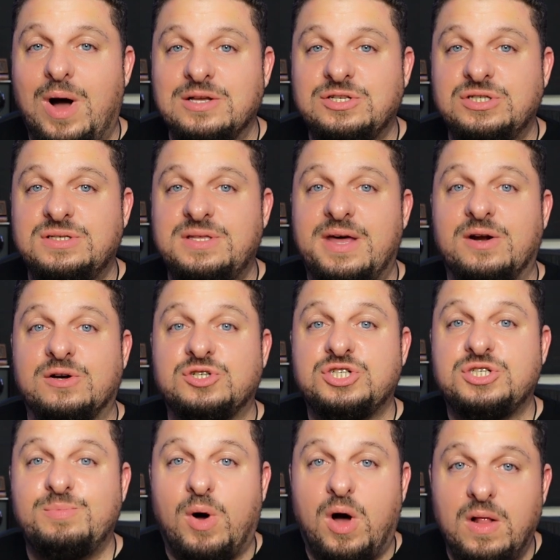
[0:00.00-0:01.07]
watches that are
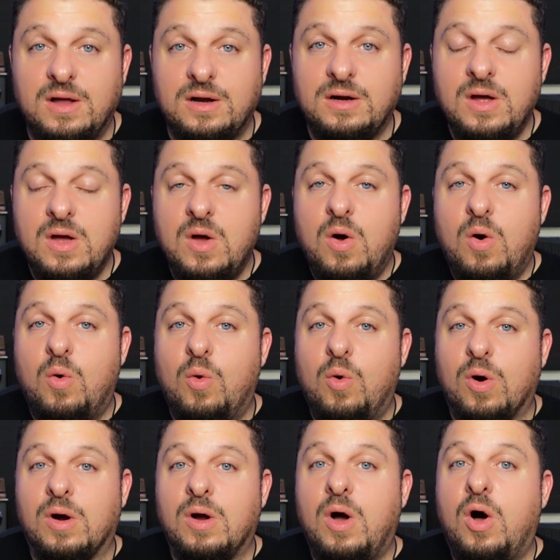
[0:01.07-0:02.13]
smaller
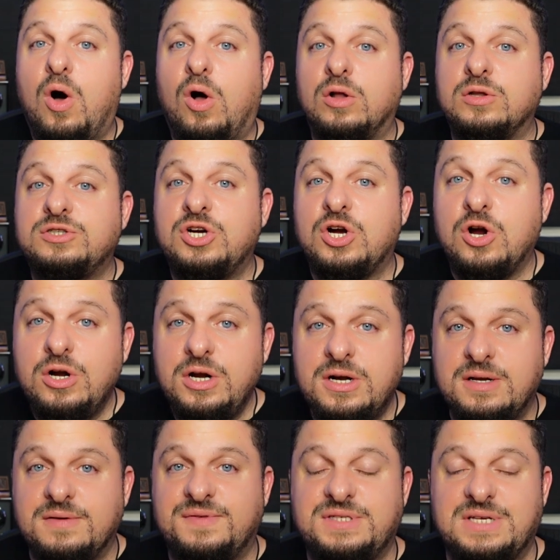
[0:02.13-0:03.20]
or
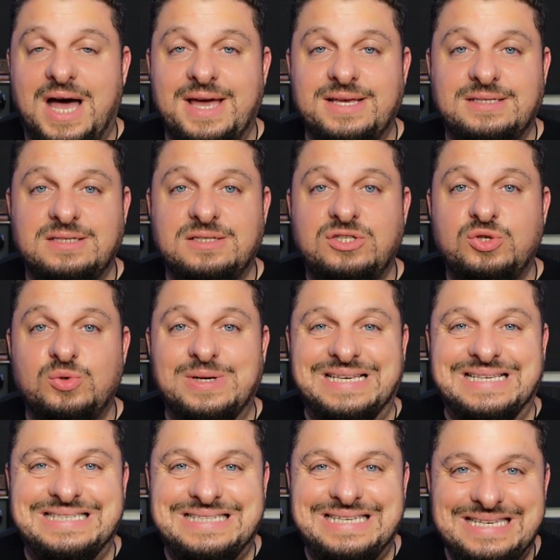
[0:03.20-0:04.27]
alternative sizes to
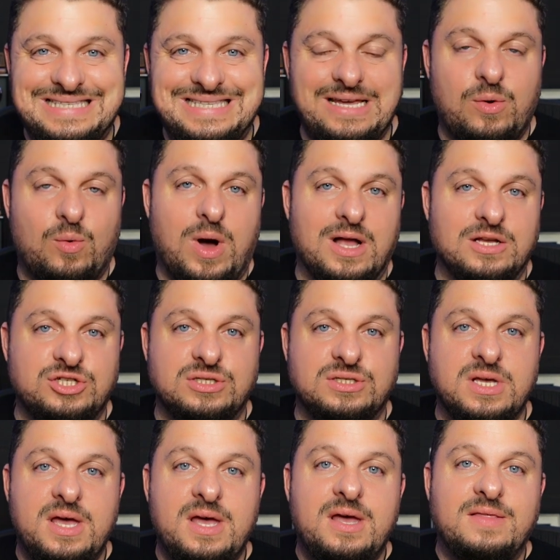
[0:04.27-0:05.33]
existing watches